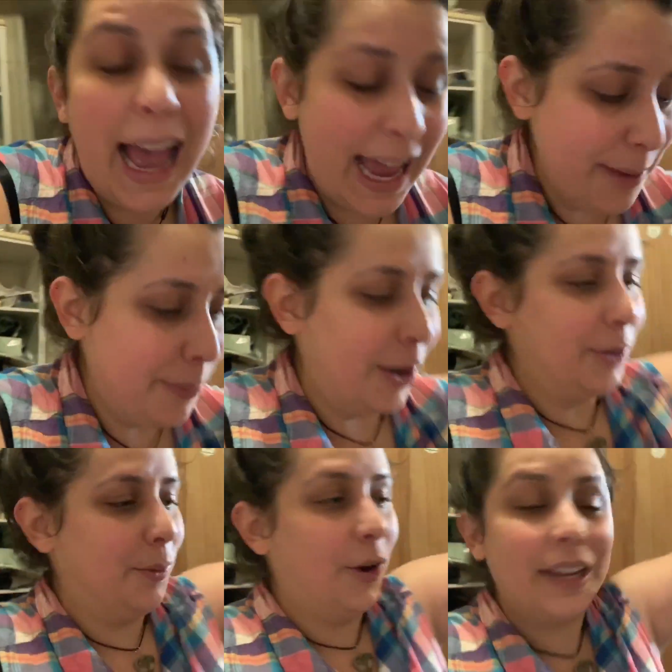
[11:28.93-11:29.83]
I
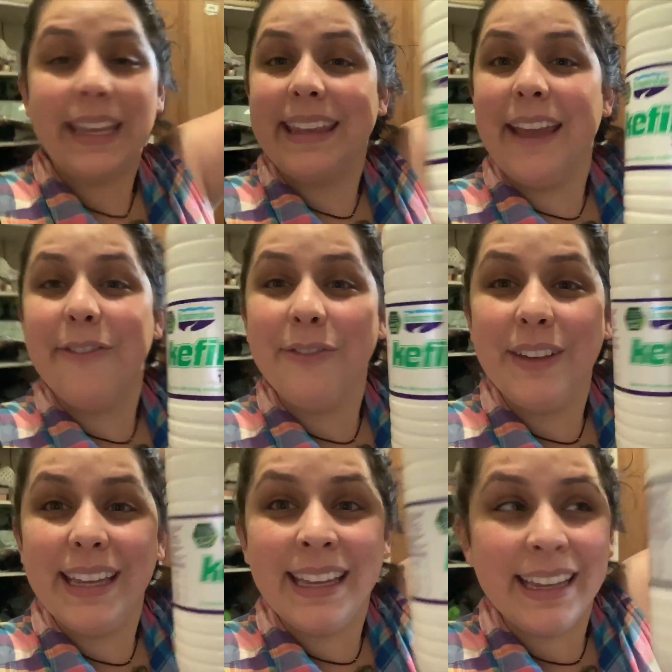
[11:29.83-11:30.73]
bought more
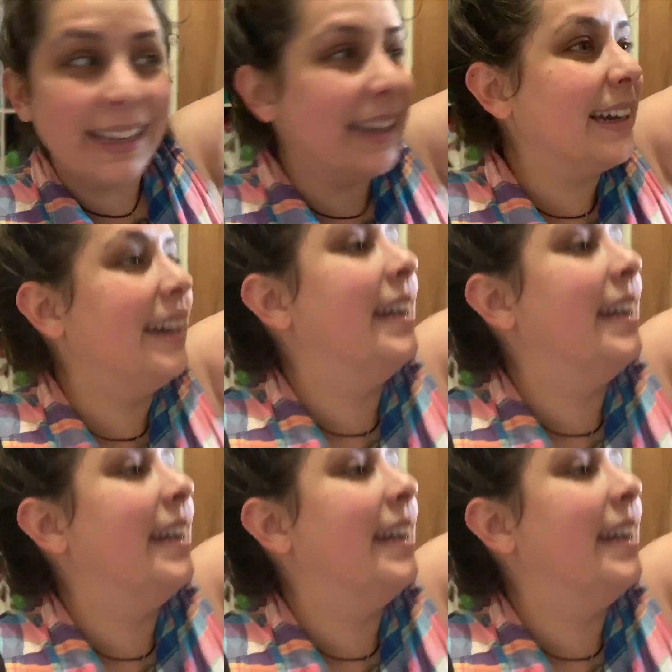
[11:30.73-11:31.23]
kefir,